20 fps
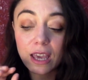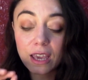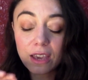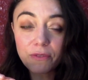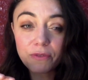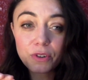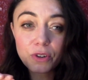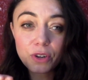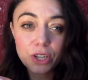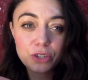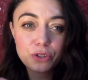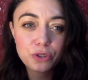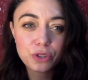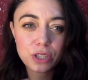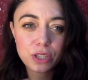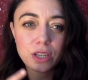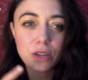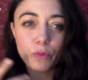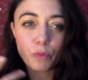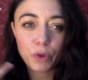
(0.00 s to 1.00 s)
if you're
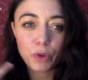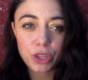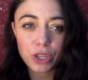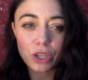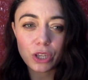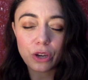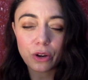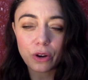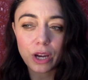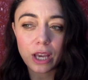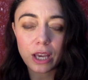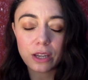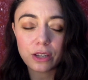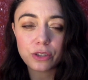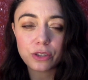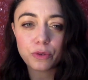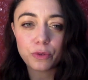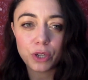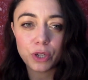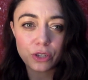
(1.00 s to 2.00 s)
interested in what the year ahead
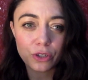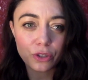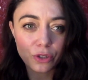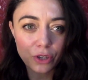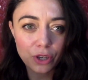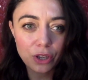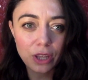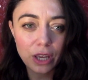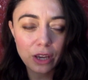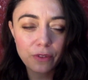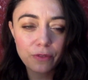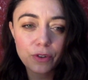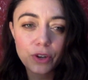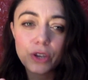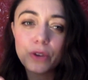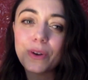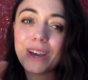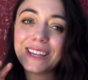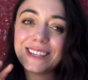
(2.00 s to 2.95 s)
is going to look like for you,